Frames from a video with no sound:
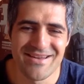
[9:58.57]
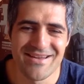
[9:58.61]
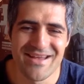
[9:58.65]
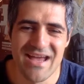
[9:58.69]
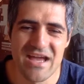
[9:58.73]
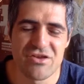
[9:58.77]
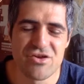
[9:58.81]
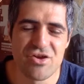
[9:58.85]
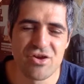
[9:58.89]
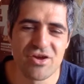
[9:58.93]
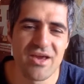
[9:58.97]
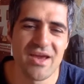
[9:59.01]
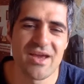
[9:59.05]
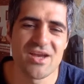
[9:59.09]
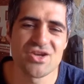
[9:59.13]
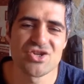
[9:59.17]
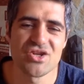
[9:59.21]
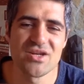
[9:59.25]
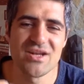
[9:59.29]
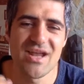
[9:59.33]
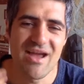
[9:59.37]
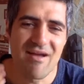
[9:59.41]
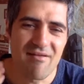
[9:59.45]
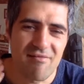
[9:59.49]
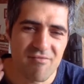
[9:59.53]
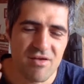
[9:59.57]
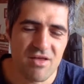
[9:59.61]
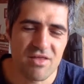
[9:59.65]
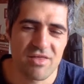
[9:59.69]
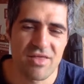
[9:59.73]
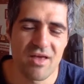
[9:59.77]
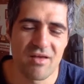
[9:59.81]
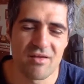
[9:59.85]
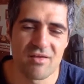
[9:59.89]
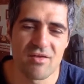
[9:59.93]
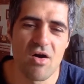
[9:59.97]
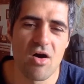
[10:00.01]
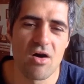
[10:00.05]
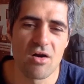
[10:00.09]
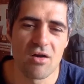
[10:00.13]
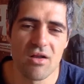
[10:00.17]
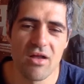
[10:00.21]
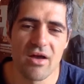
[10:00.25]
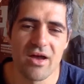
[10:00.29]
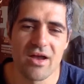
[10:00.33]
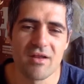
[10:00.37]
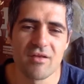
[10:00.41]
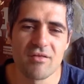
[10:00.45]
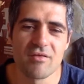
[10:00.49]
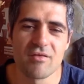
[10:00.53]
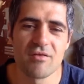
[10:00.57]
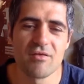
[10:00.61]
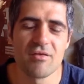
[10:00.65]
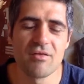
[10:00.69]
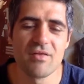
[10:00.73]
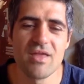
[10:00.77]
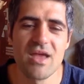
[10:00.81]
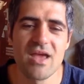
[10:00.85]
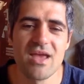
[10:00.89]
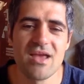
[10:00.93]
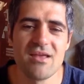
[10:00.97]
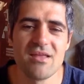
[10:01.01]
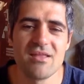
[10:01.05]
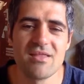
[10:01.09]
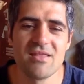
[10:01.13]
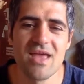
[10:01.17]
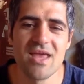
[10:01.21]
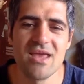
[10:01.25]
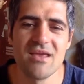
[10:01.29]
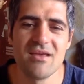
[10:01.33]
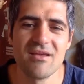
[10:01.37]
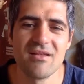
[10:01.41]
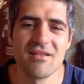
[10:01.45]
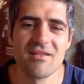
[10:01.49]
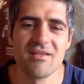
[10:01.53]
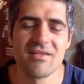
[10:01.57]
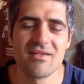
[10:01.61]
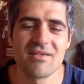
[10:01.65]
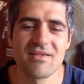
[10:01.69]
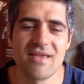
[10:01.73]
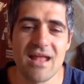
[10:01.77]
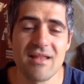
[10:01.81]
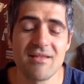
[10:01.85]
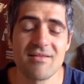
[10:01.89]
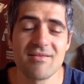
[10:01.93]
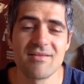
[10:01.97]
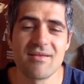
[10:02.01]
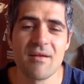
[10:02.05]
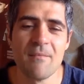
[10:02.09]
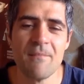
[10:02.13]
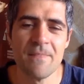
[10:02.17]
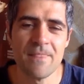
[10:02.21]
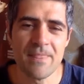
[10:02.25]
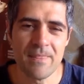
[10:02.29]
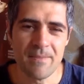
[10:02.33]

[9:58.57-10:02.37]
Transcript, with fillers: education, everything's online, so they they can sense.